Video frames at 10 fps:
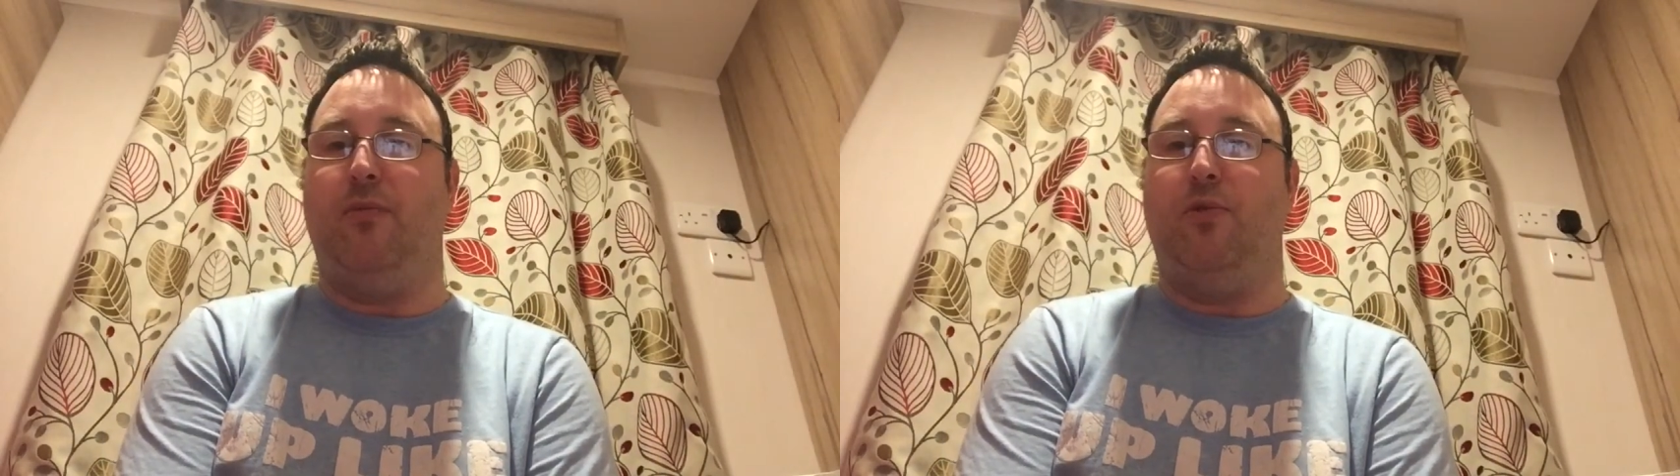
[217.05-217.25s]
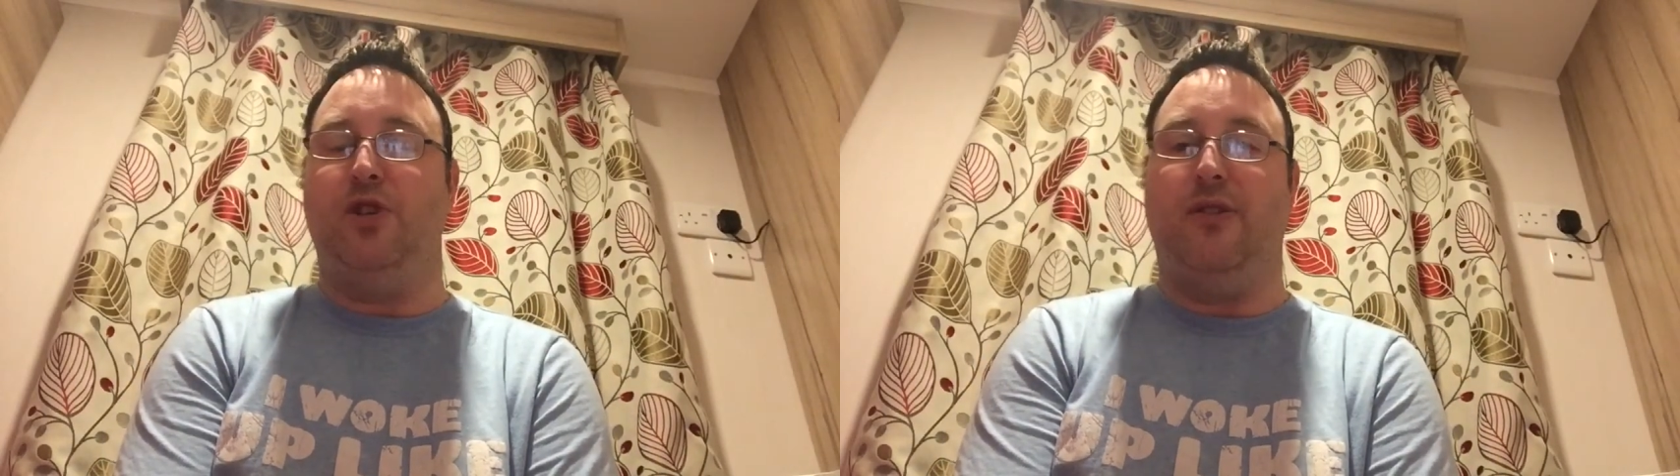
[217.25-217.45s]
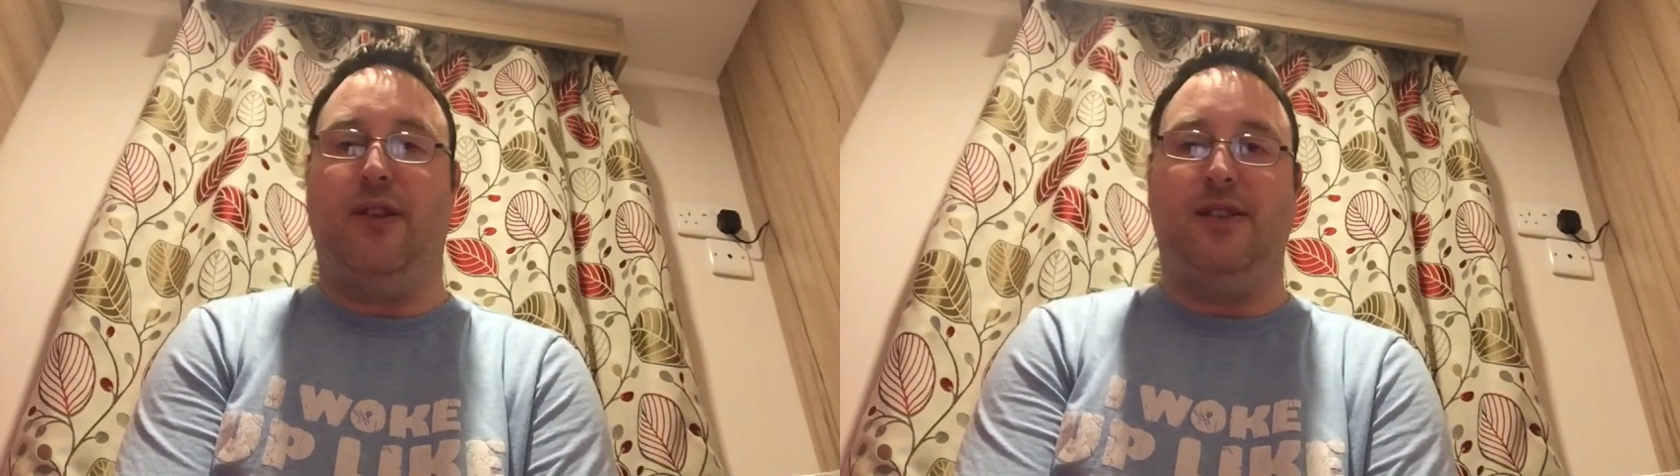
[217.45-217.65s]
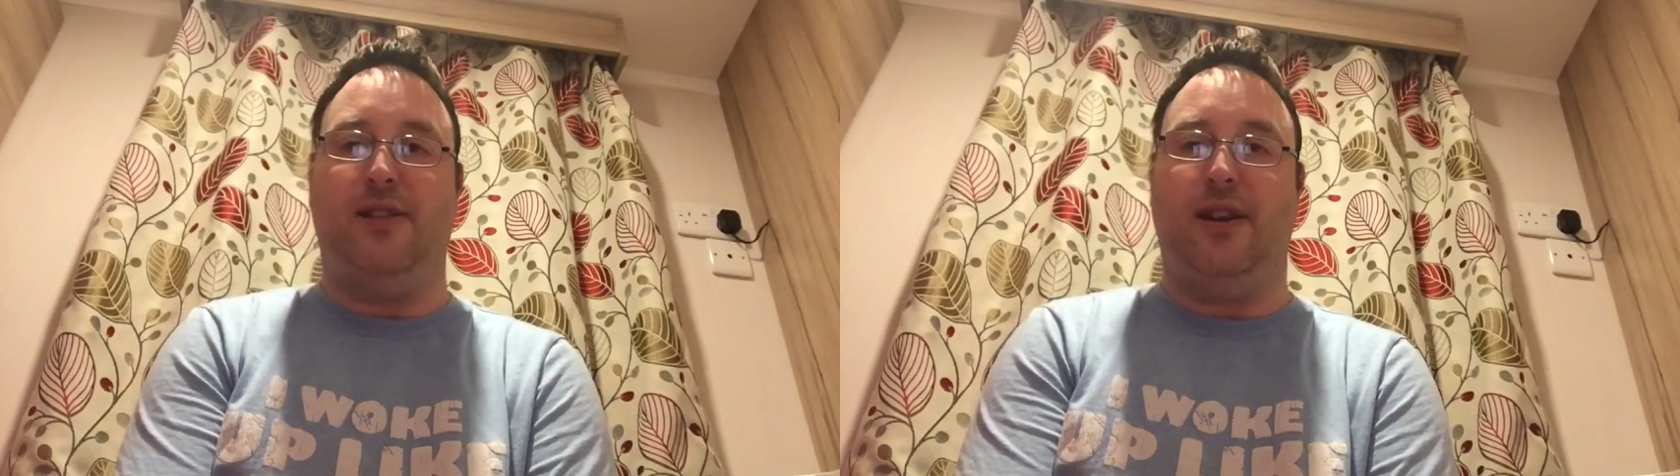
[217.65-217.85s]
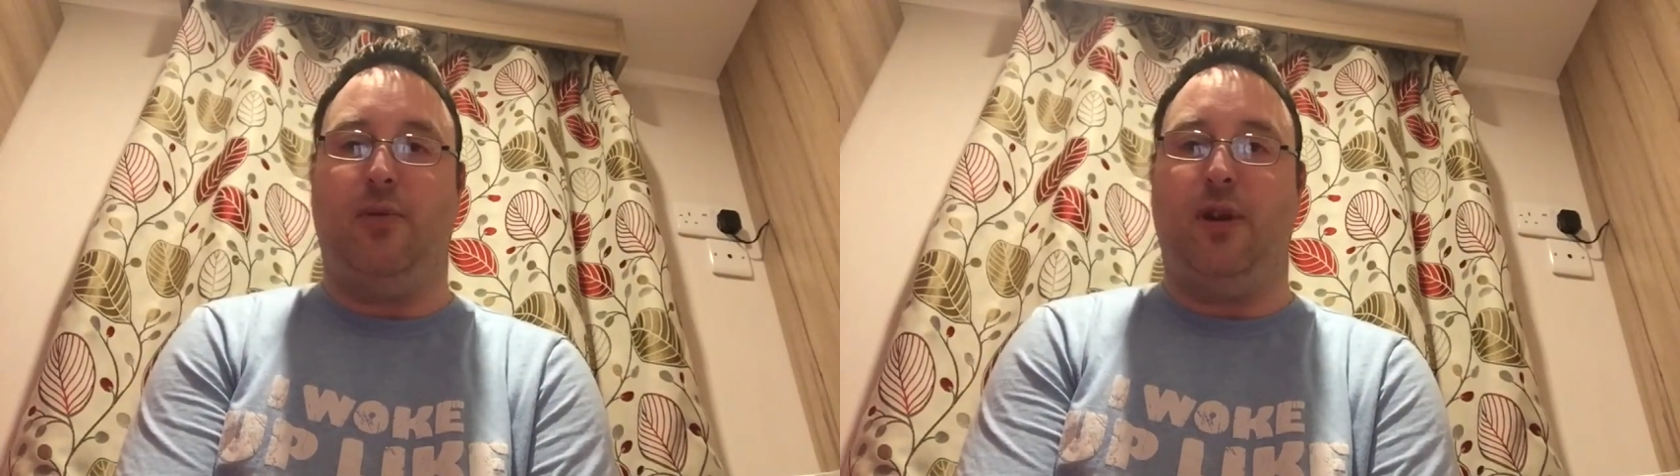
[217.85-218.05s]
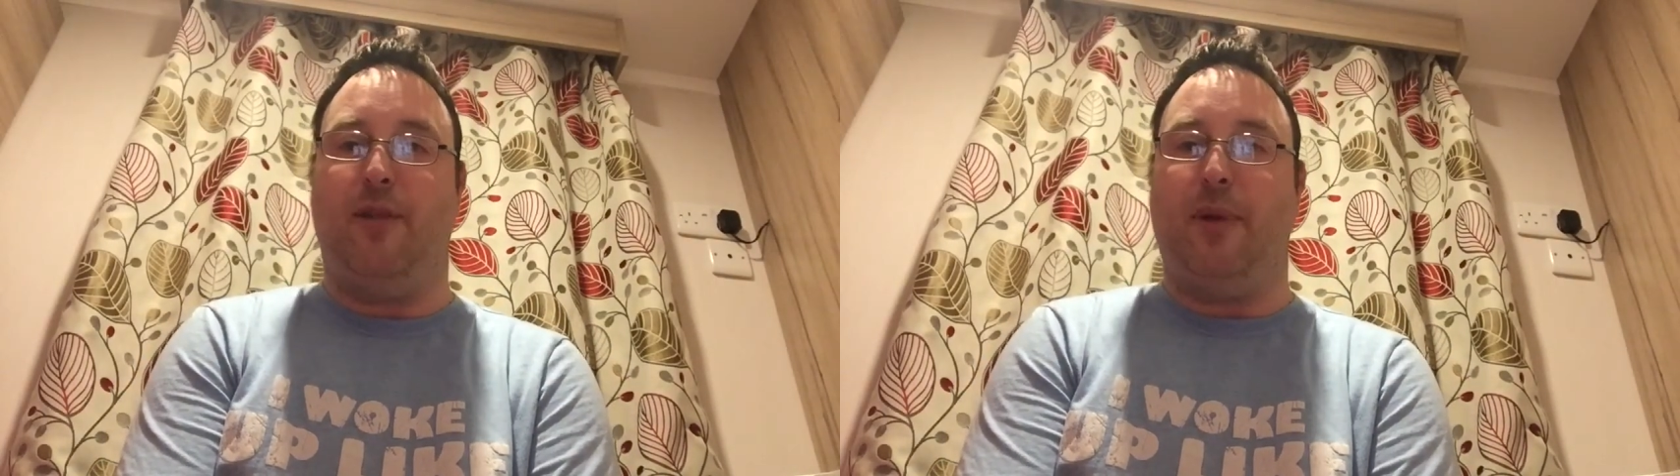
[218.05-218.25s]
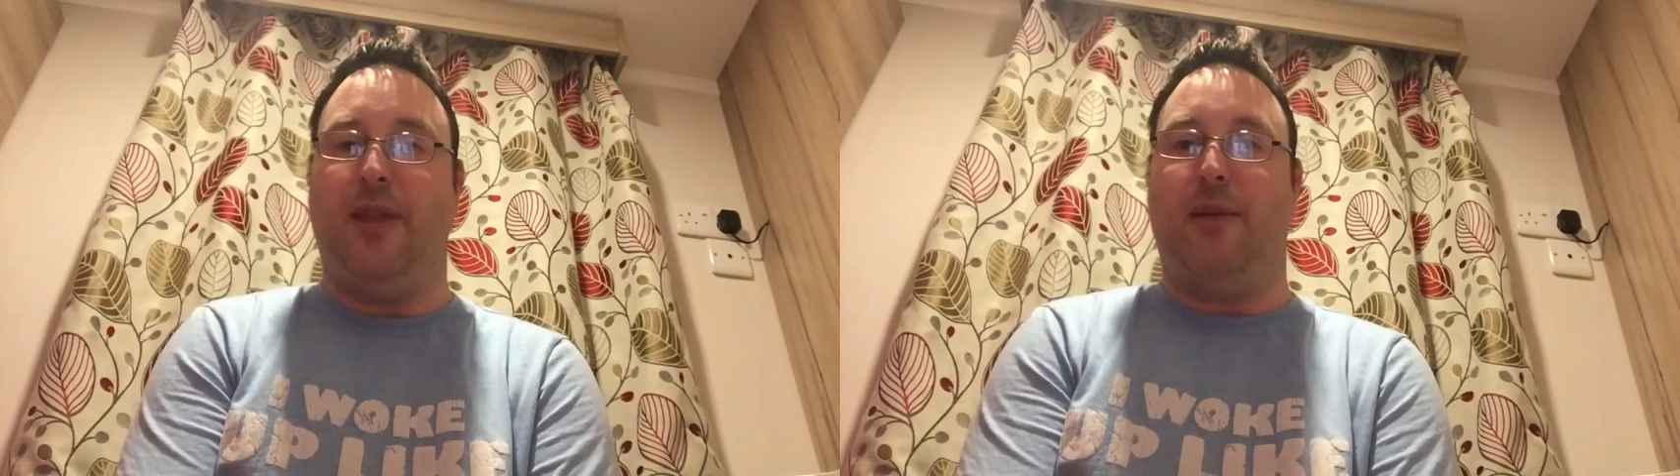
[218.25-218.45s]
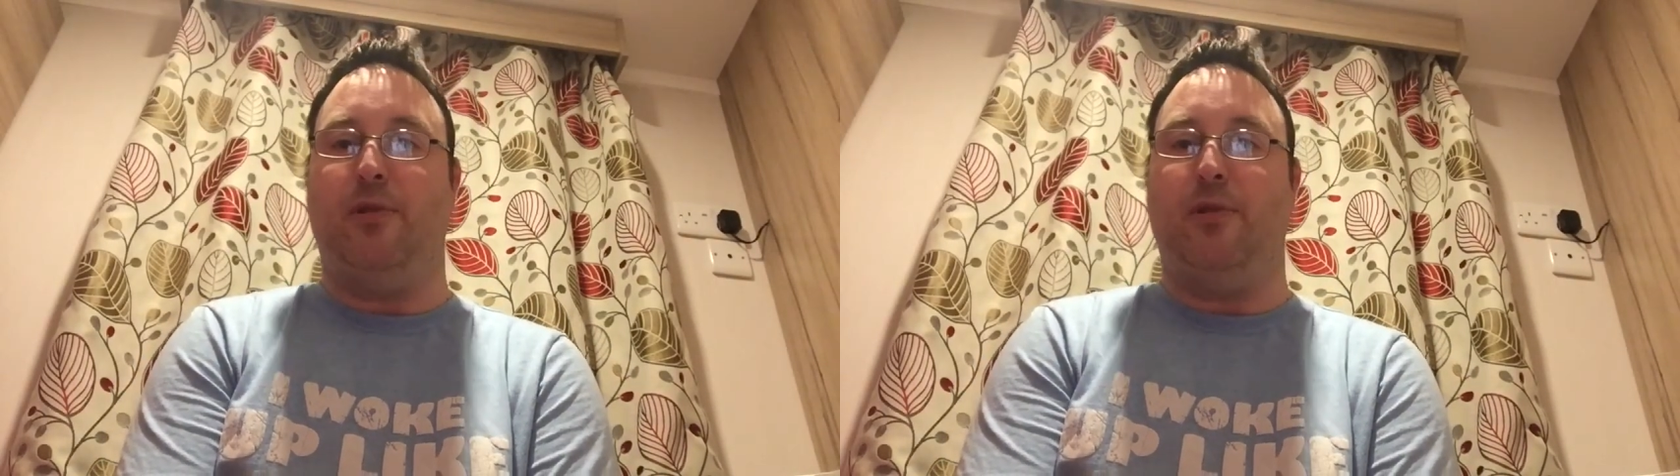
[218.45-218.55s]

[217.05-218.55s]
Once you listed it, would I have made that